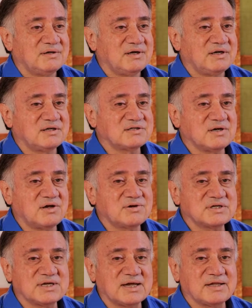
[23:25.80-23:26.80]
And as long
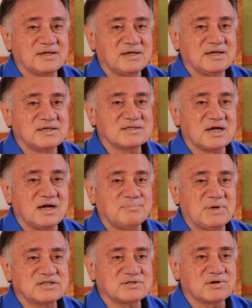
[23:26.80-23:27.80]
as
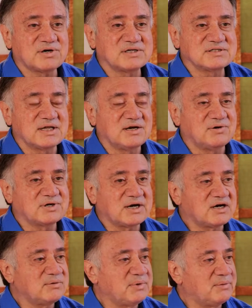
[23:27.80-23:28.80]
my story is they don't
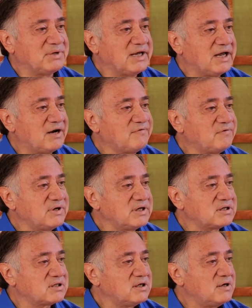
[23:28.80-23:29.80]
care about me,
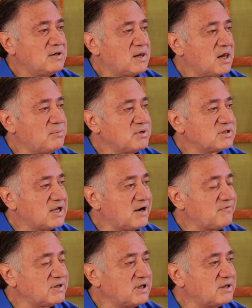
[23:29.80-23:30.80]
almost
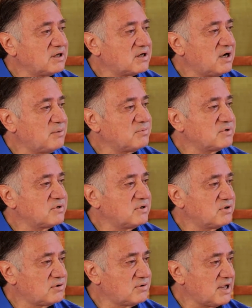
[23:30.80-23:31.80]
everything that comes
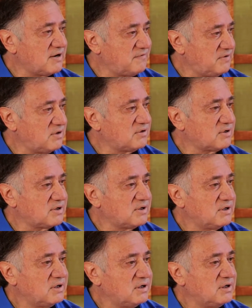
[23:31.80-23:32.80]
through that filter
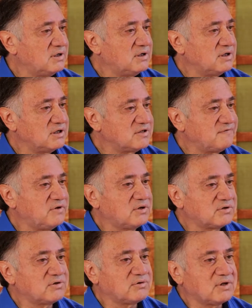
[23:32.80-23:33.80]
is
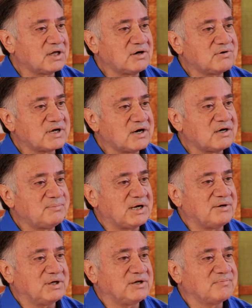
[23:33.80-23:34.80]
filtered through they don't care
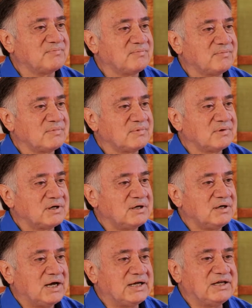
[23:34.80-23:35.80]
about me.
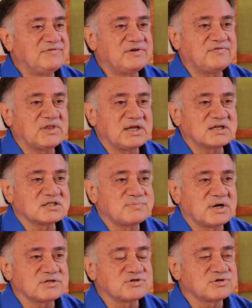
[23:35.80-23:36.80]
And even if they
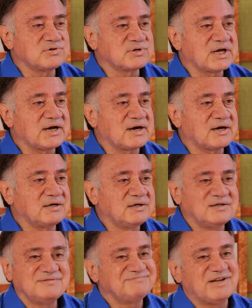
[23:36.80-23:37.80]
express true care,
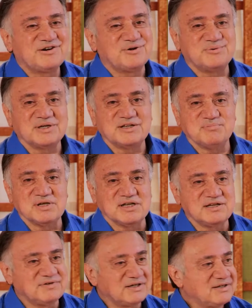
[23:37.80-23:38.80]
I don't really
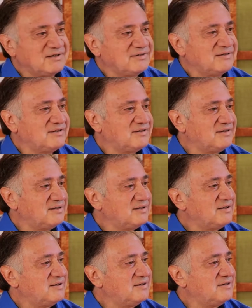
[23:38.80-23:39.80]
believe it.
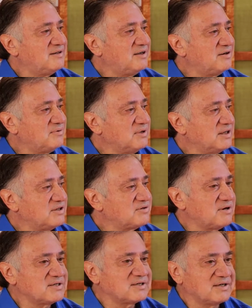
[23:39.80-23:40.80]
I don't really
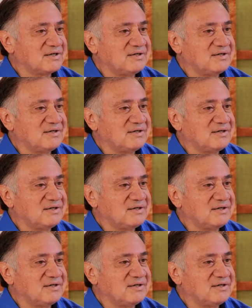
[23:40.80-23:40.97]
trust it.